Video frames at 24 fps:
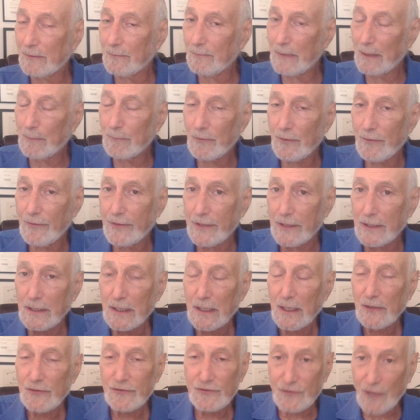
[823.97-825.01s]
Remember the
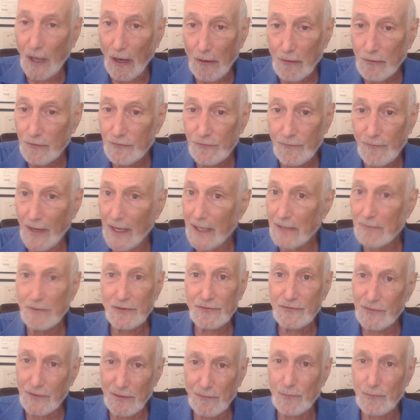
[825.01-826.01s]
SARS virus?